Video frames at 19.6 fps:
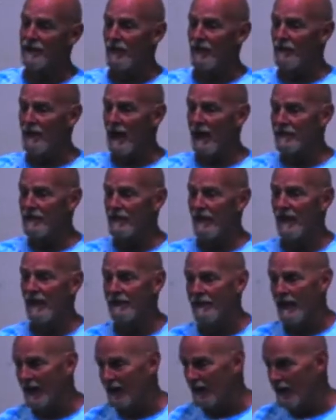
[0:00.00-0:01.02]
Mr.
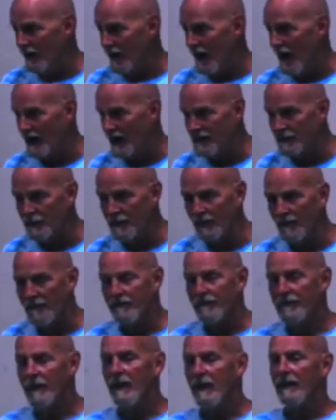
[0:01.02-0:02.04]
Ambassador. I've got to go to the
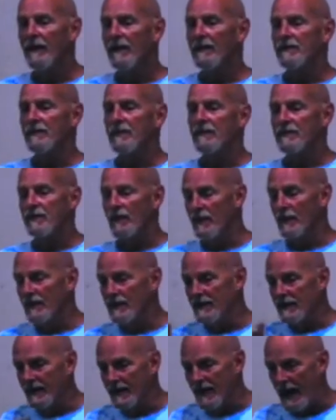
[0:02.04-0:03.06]
hospital.
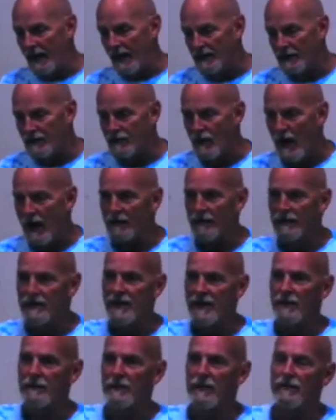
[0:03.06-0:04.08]
So he had his
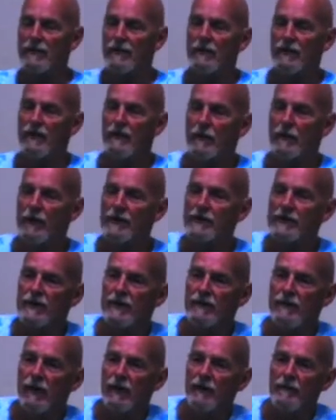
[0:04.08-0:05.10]
driver take me to the
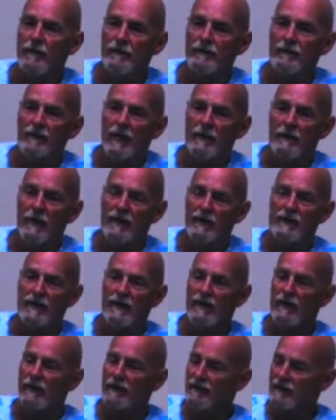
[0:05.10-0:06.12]
emergency room in
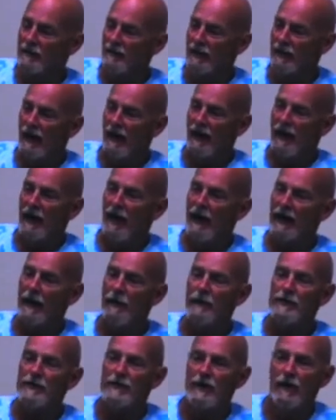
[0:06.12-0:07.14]
Majuro.
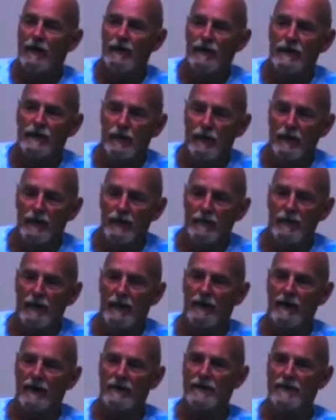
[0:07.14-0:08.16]
And I want to share this with
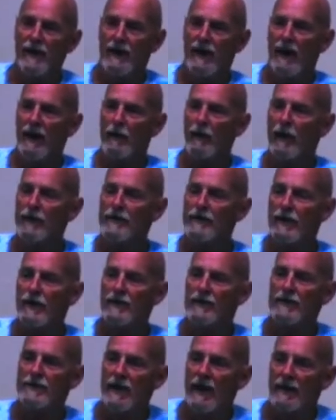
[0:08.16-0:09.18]
you because I want
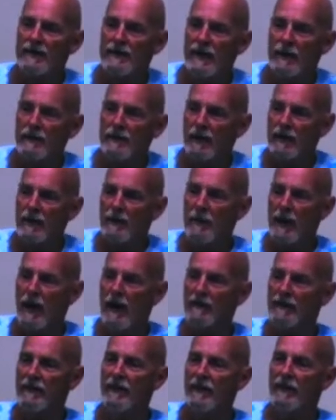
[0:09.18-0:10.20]
you to understand something
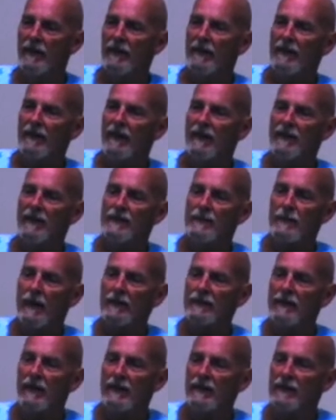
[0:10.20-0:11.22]
about
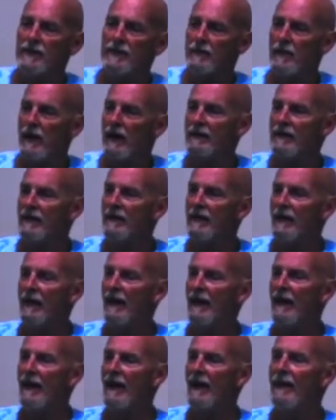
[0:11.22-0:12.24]
expect the unexpected
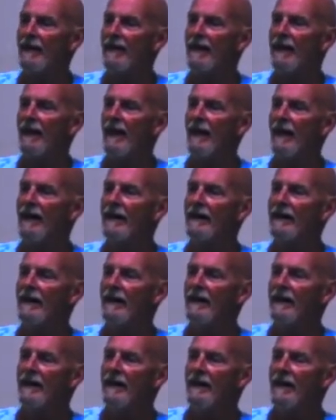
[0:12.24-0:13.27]
and
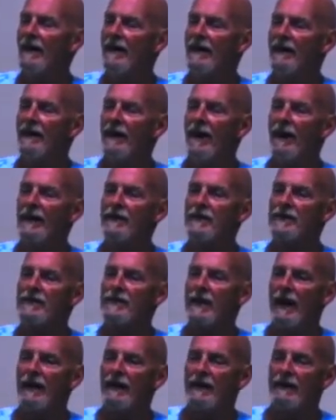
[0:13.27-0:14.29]

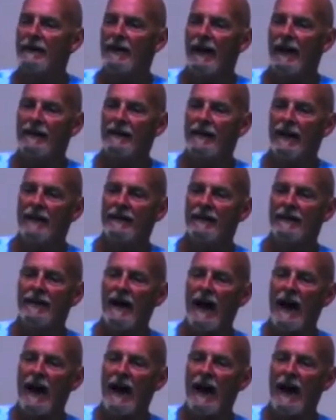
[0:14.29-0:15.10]
understanding that